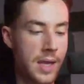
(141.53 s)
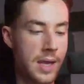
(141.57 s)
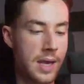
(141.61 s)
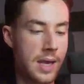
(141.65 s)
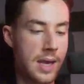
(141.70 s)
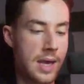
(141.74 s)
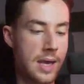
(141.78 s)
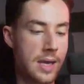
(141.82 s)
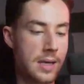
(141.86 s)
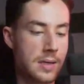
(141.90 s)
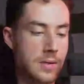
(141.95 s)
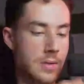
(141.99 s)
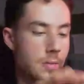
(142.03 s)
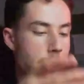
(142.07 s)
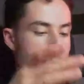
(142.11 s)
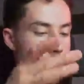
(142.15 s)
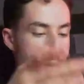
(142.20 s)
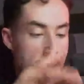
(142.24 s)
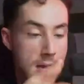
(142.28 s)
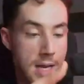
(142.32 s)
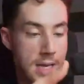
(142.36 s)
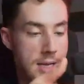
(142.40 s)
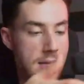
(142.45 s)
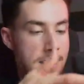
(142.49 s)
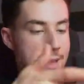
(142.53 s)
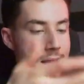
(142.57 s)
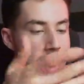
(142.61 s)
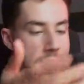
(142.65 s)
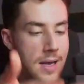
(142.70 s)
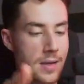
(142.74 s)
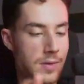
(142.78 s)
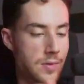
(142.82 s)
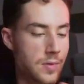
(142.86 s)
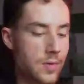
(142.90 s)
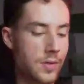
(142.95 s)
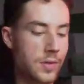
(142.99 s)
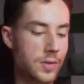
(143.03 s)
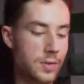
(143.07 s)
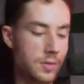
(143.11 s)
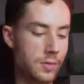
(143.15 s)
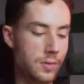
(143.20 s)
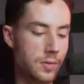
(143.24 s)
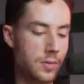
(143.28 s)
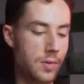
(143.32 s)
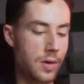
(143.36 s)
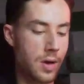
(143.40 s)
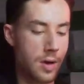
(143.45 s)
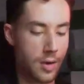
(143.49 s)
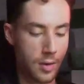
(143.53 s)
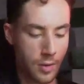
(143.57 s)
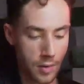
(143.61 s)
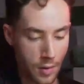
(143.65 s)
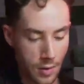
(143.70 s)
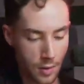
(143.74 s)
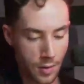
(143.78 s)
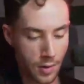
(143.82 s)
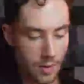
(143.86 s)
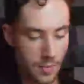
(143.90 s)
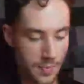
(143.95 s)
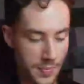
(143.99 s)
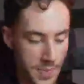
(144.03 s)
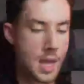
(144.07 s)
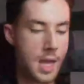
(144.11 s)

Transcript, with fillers: and when that is going to occur.